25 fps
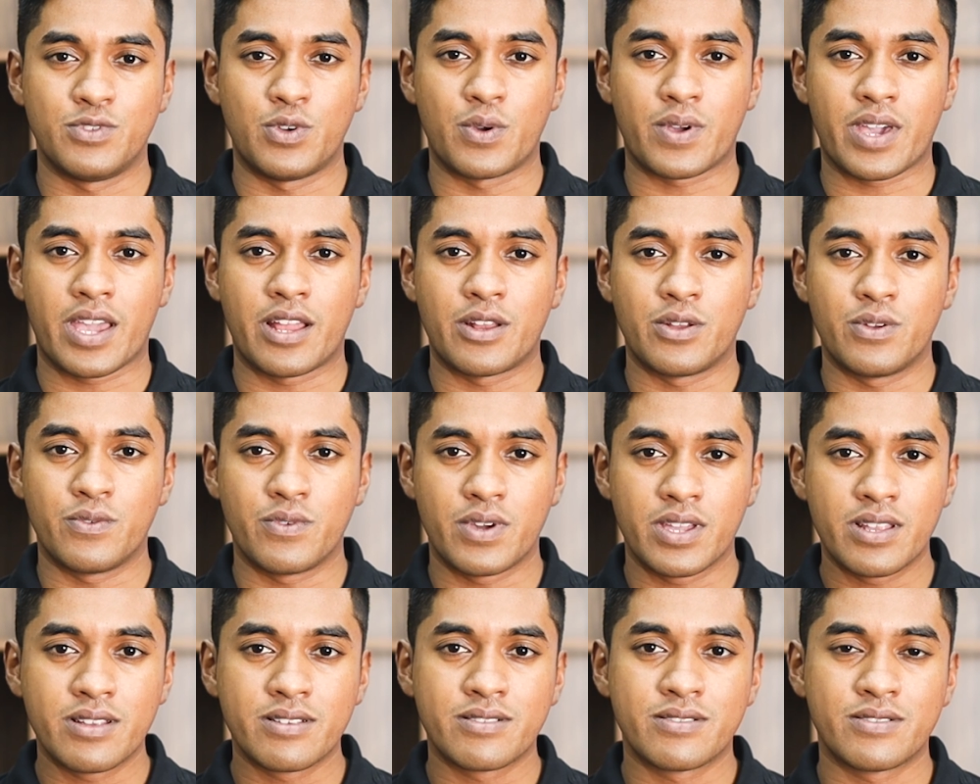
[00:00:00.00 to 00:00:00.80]
You can
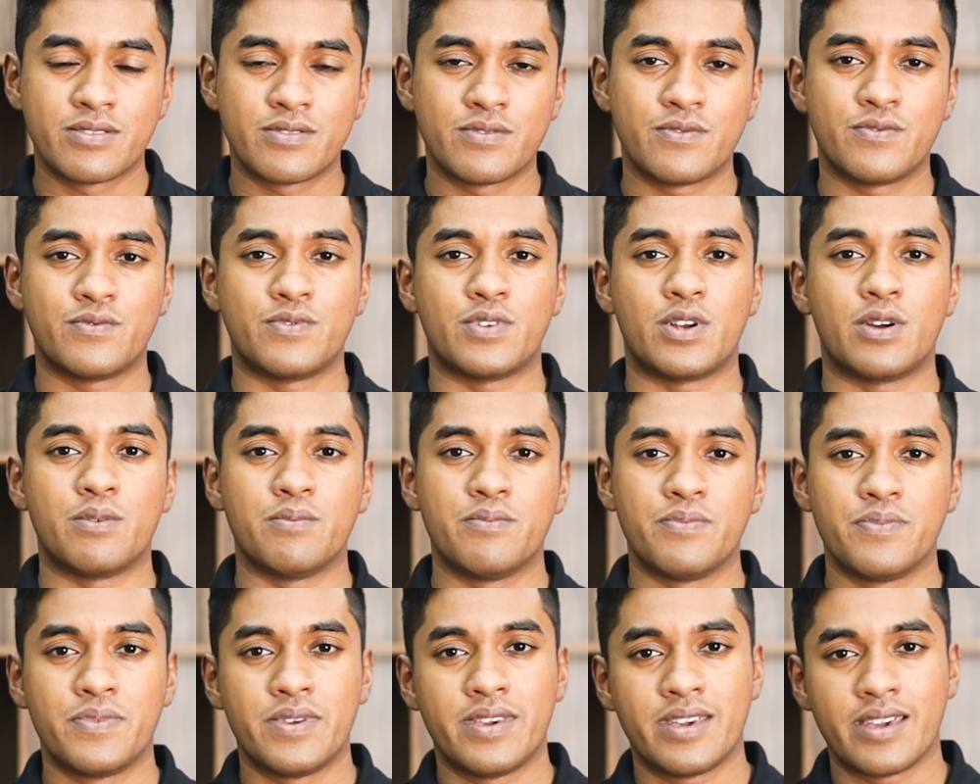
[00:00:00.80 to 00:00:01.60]
do it
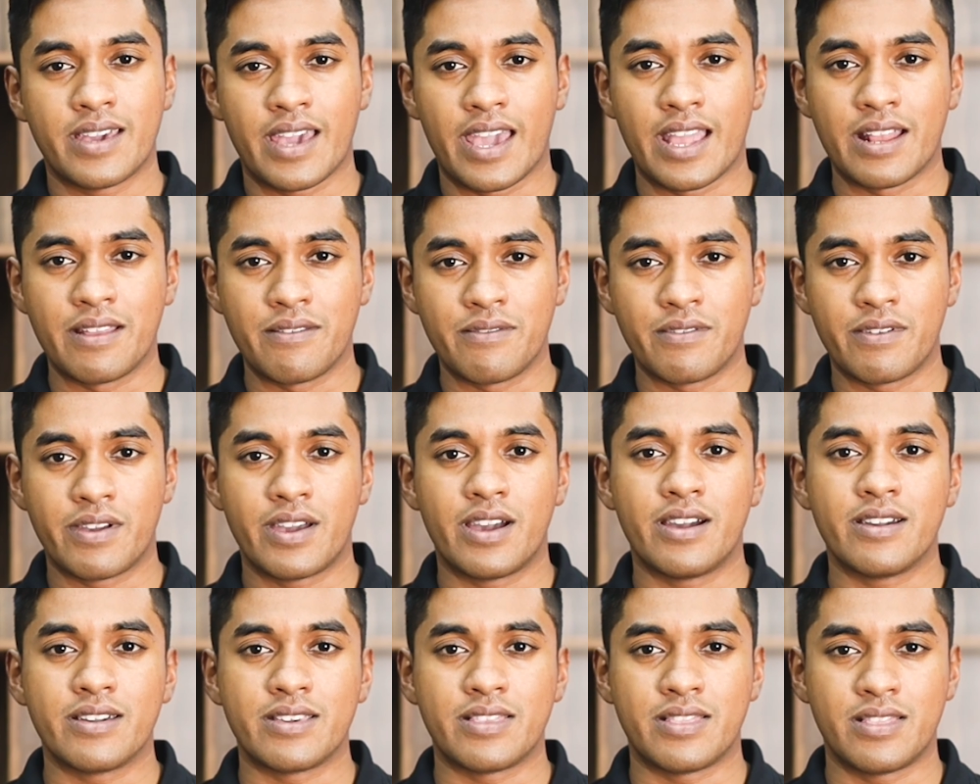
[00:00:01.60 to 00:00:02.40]
from
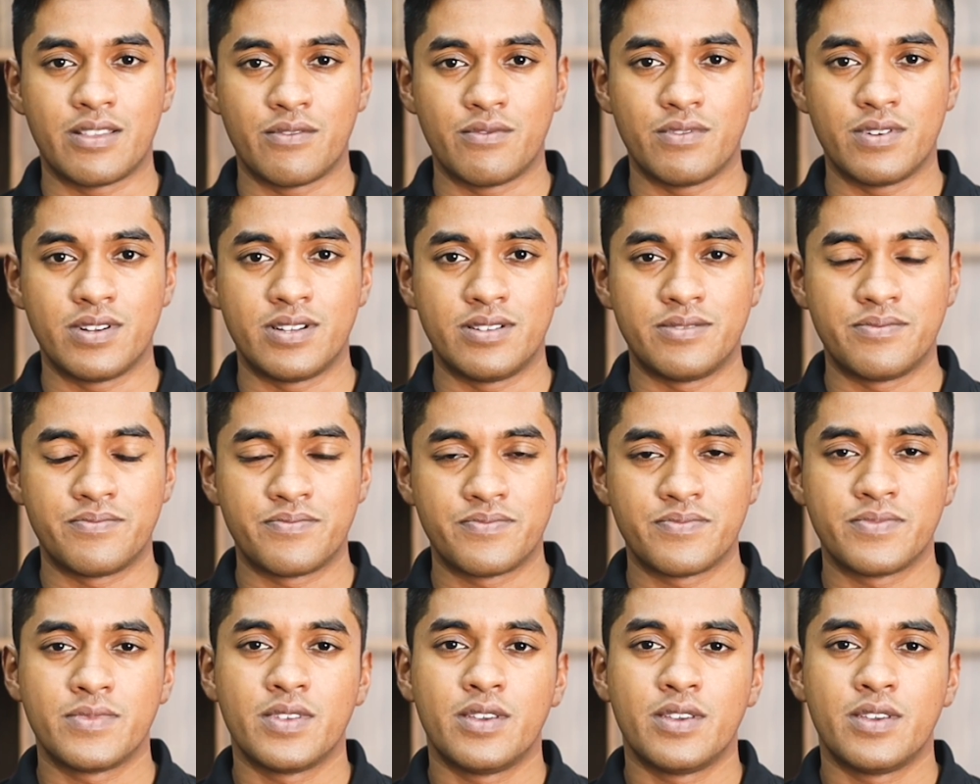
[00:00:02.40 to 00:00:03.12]
anywhere in the world.